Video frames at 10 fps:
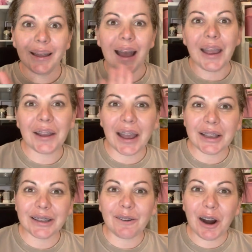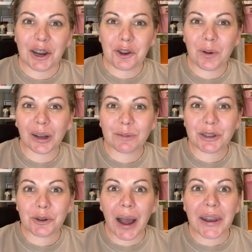Hi guys, how are you? Welcome
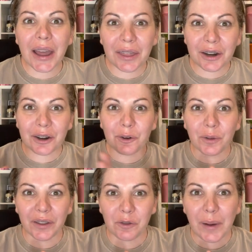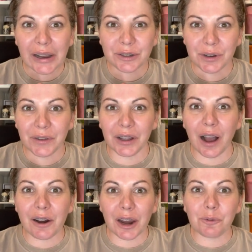to another Whiffbox reveal.
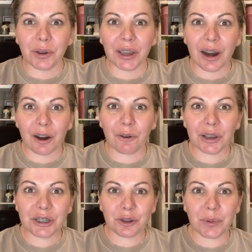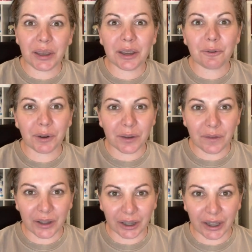All right, we are going to be
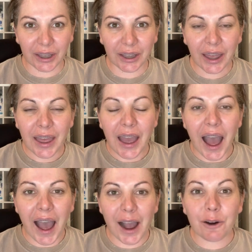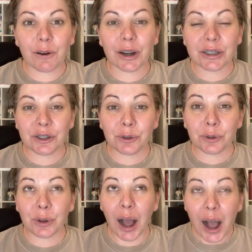revealing our
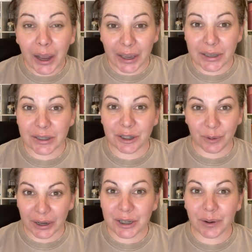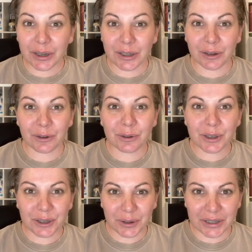August 2022
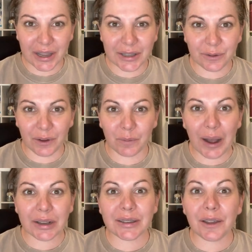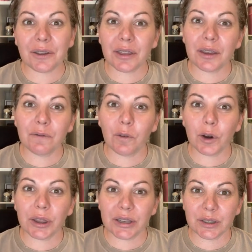Stewart Scents Whiffbox. Now the theme
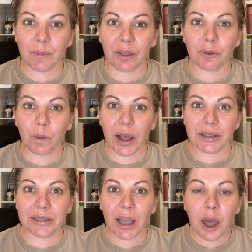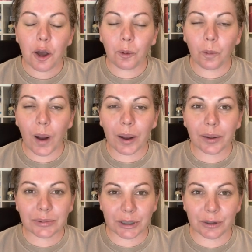for this month was
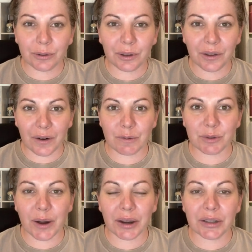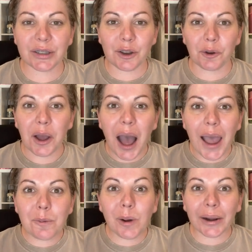Welcome to the Farmer's Market. So
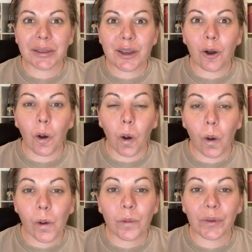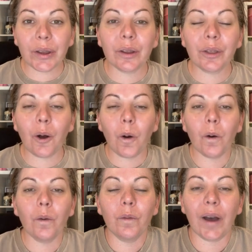I wanted the whole feel, the
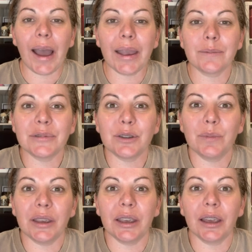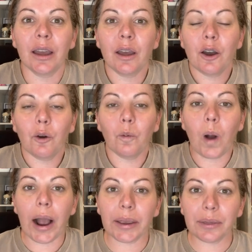whole vibe to be
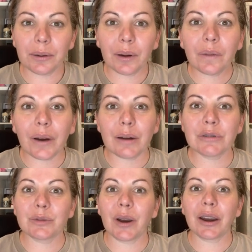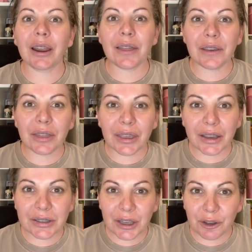walking through a farmer's market and the
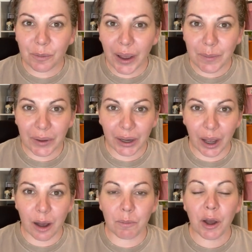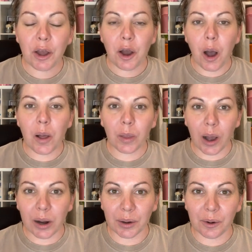things that you might pick up
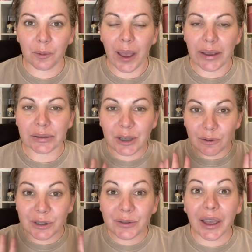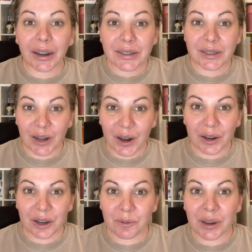along your way. So to get us
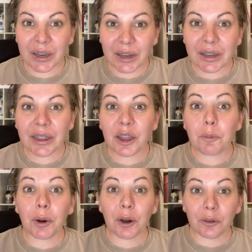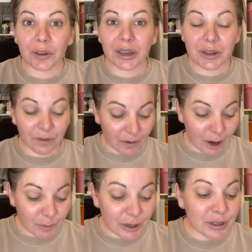started, we needed the perfect
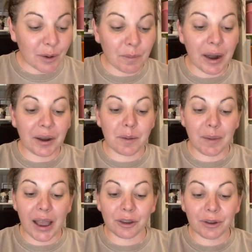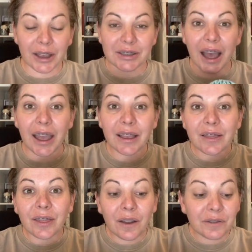farmer's market bag. You guys, I
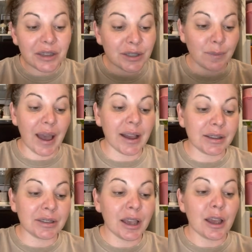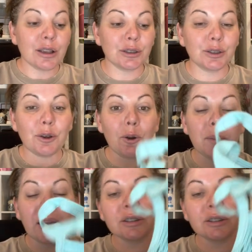love these bags so much.